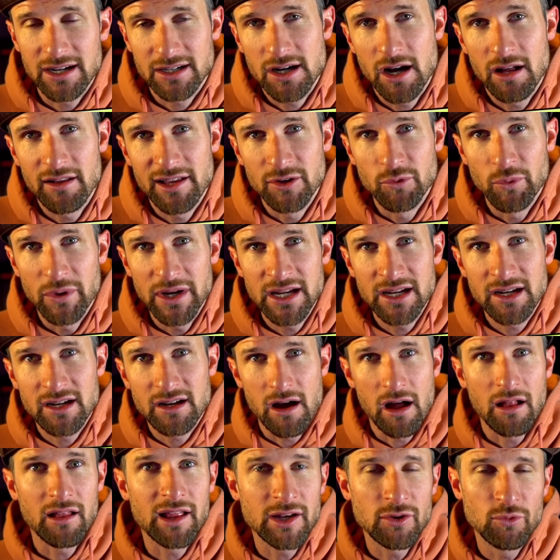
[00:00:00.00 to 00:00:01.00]
Colleen Wing.
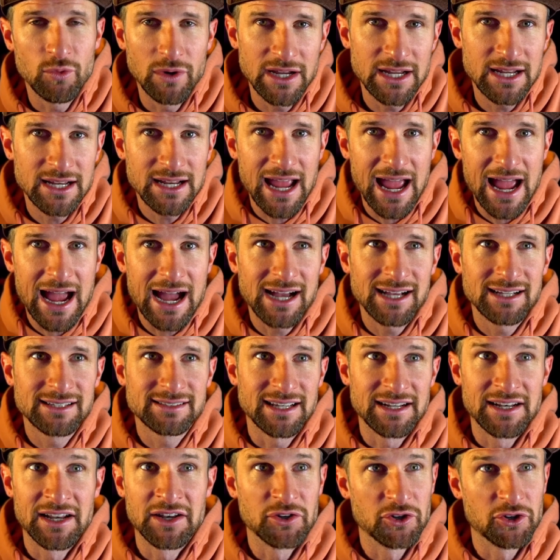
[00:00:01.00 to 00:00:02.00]
Colleen Wing has
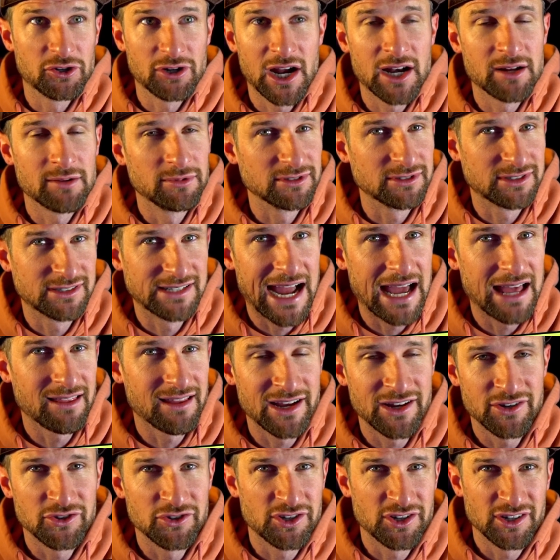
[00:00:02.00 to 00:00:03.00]
an incredible stat
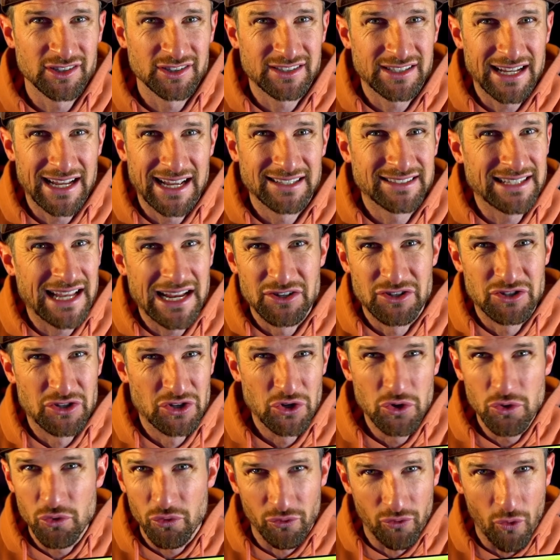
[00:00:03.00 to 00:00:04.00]
line just as a
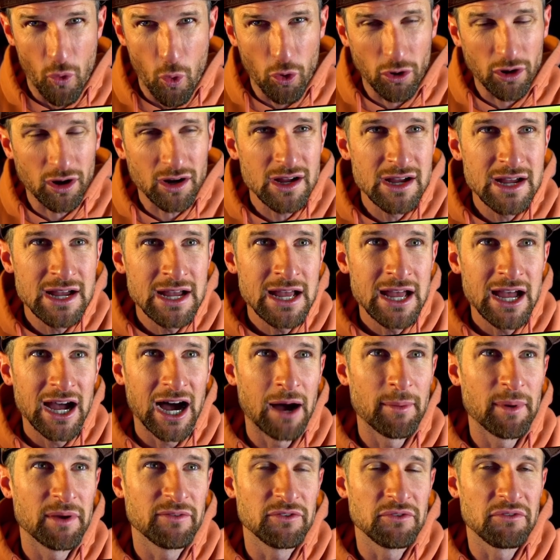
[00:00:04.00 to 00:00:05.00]
2-4.
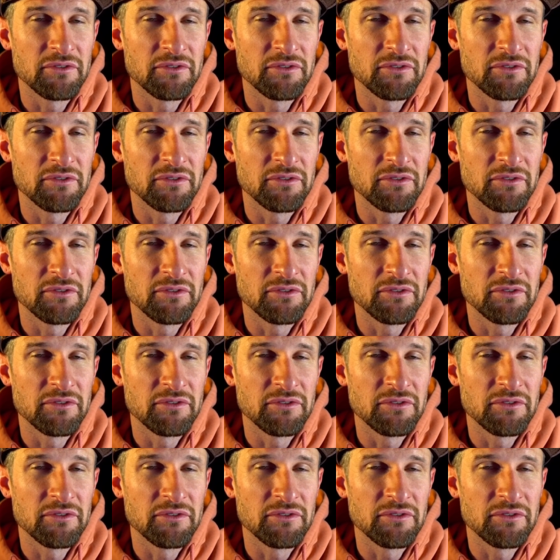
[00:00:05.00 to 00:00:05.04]
If you